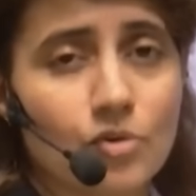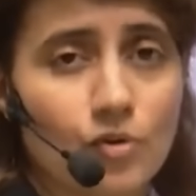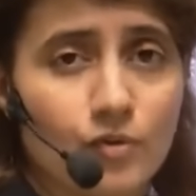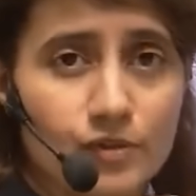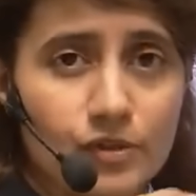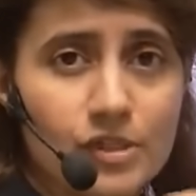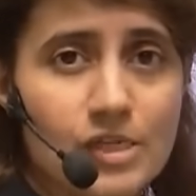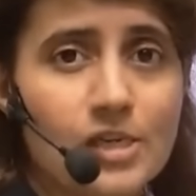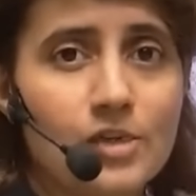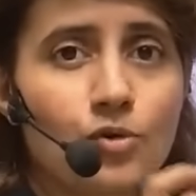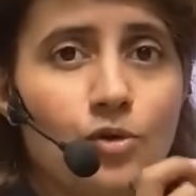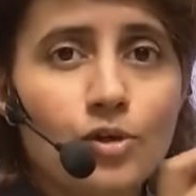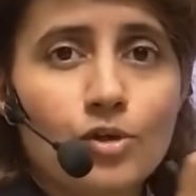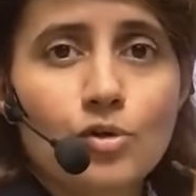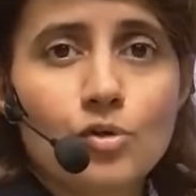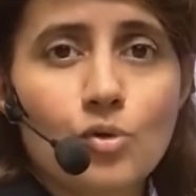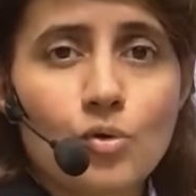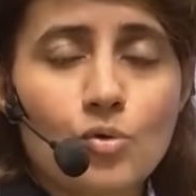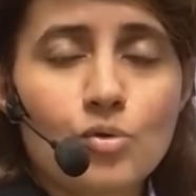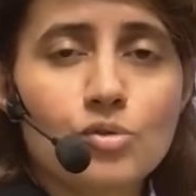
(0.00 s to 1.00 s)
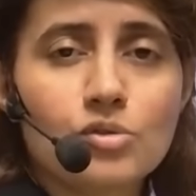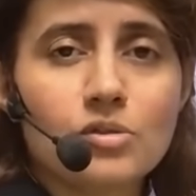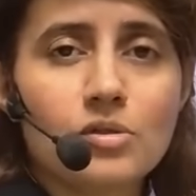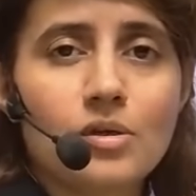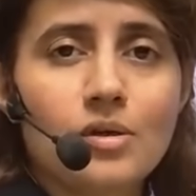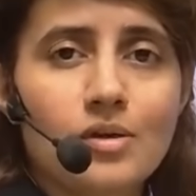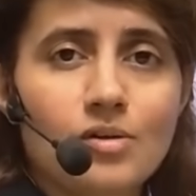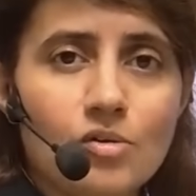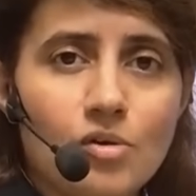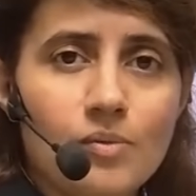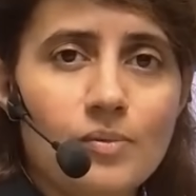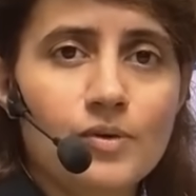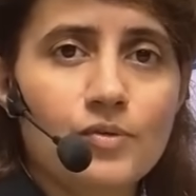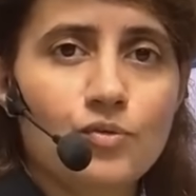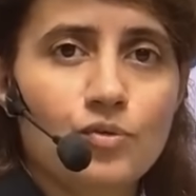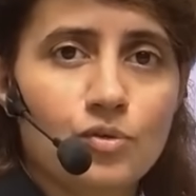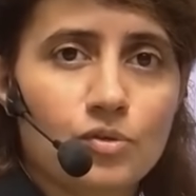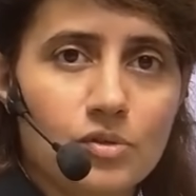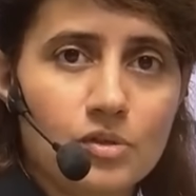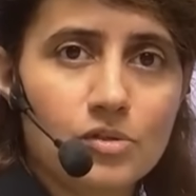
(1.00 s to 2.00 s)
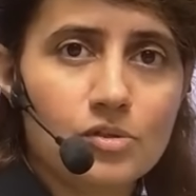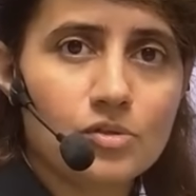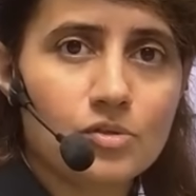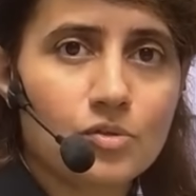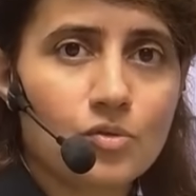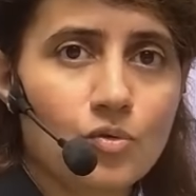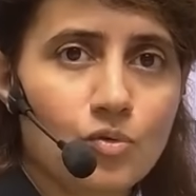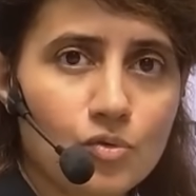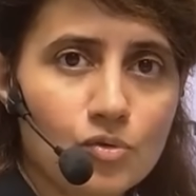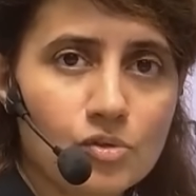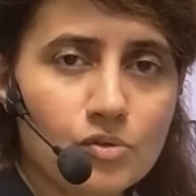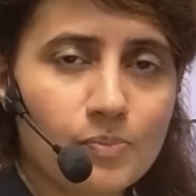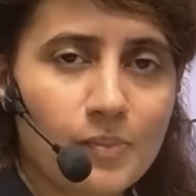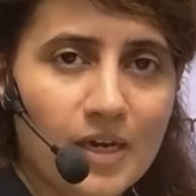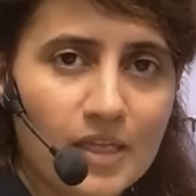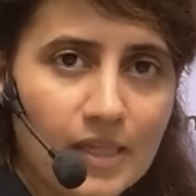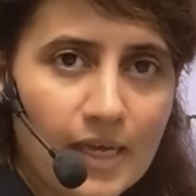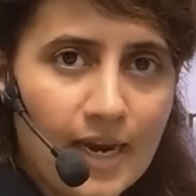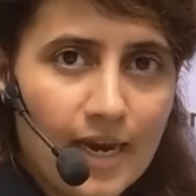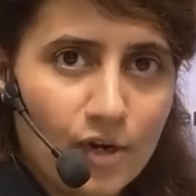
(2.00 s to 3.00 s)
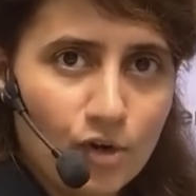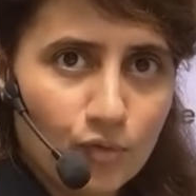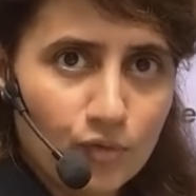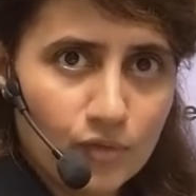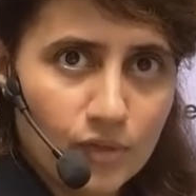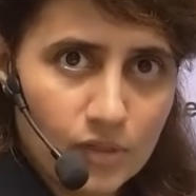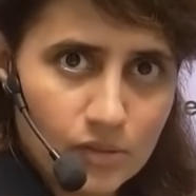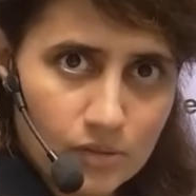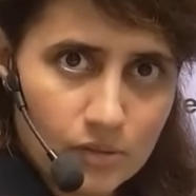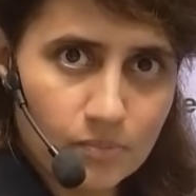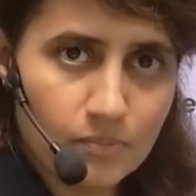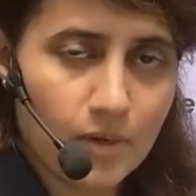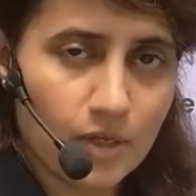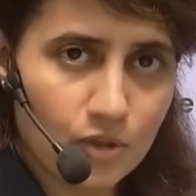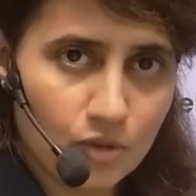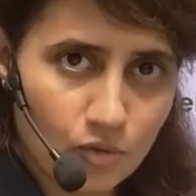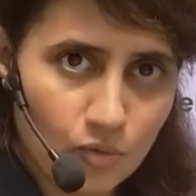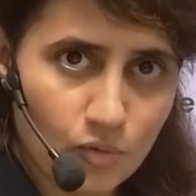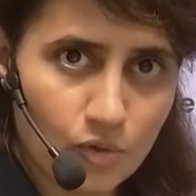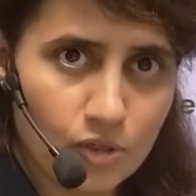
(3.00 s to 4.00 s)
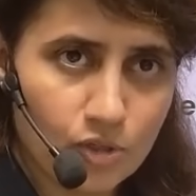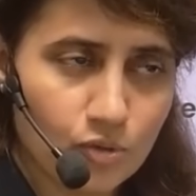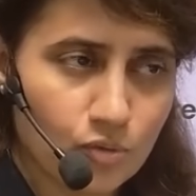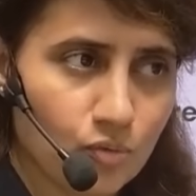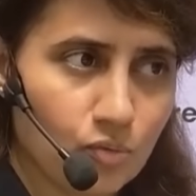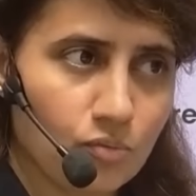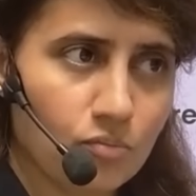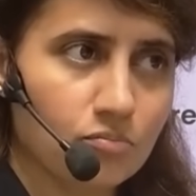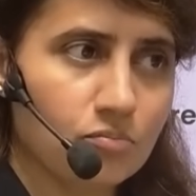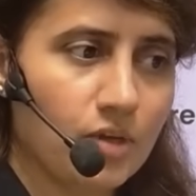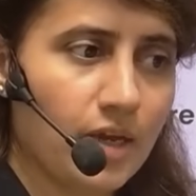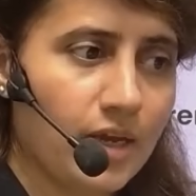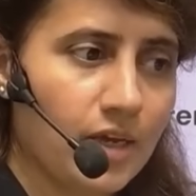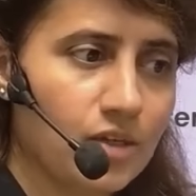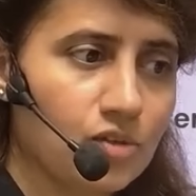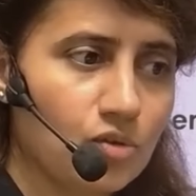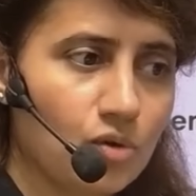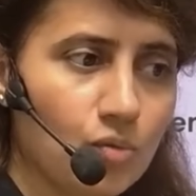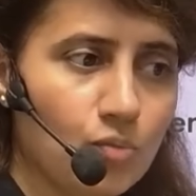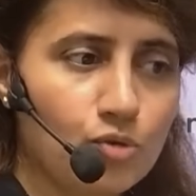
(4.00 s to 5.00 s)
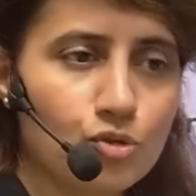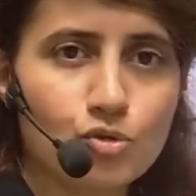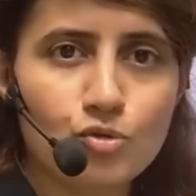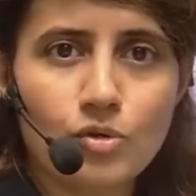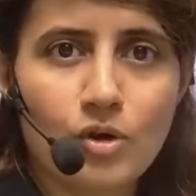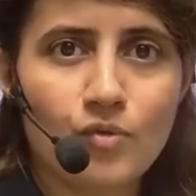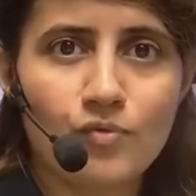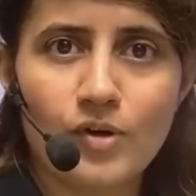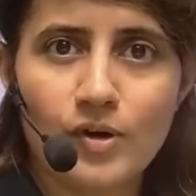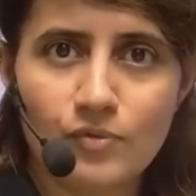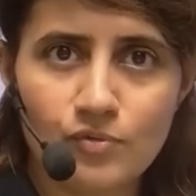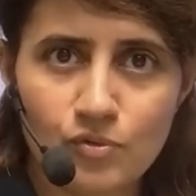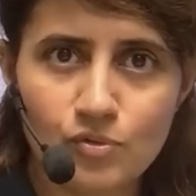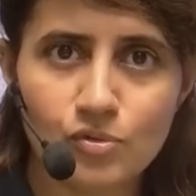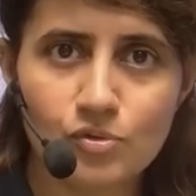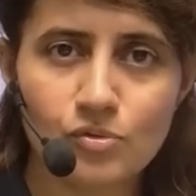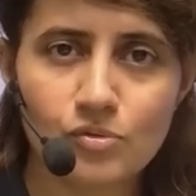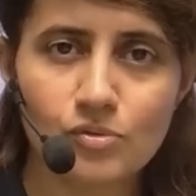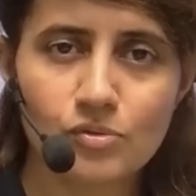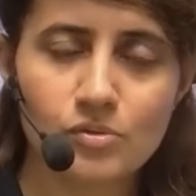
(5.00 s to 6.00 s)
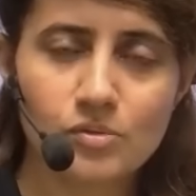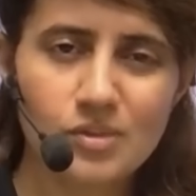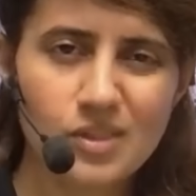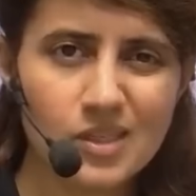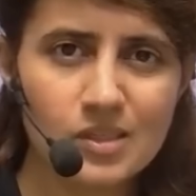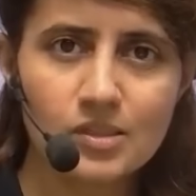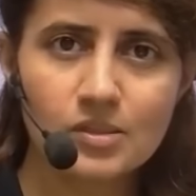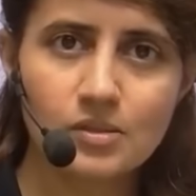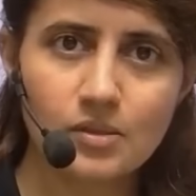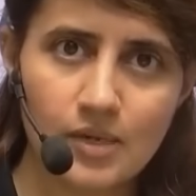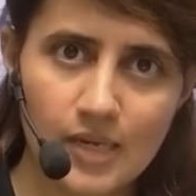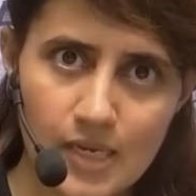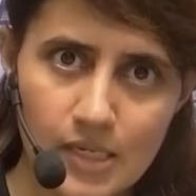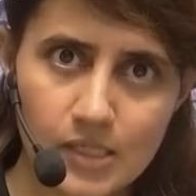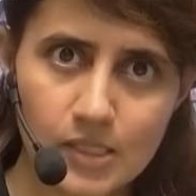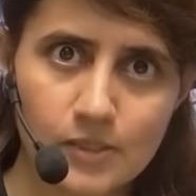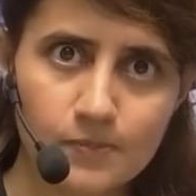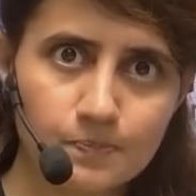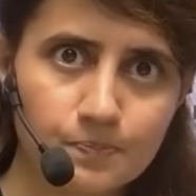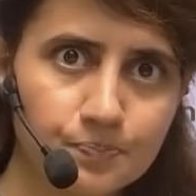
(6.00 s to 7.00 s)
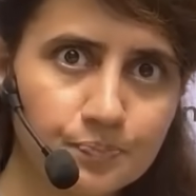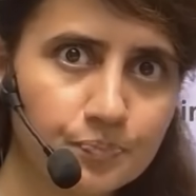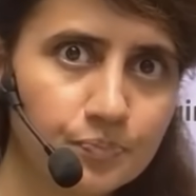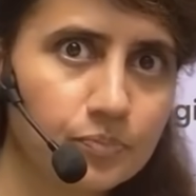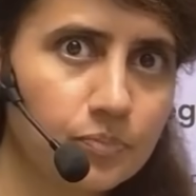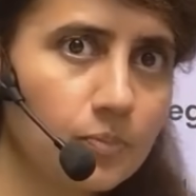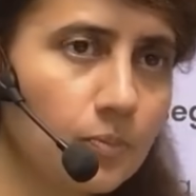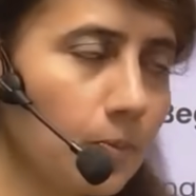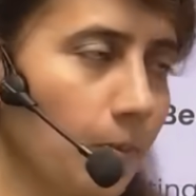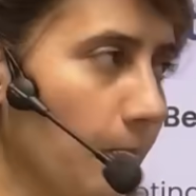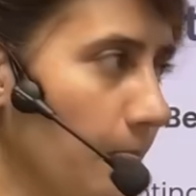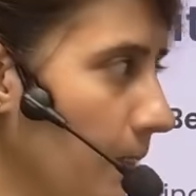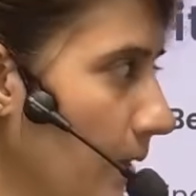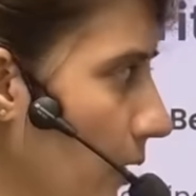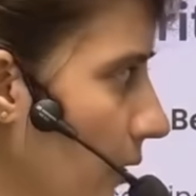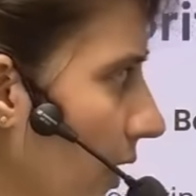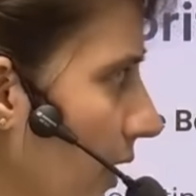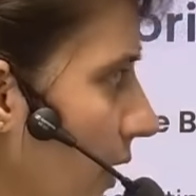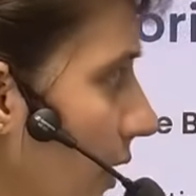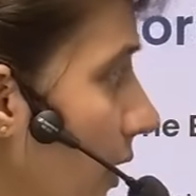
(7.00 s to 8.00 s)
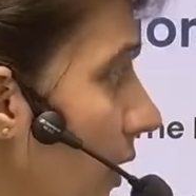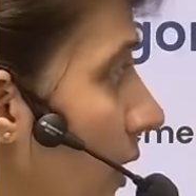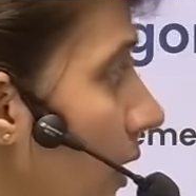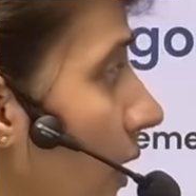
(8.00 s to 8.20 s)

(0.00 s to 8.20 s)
officially going to close the enrollment for this course by the end of this month only. So I guess almost you have 5 to 6 days, right?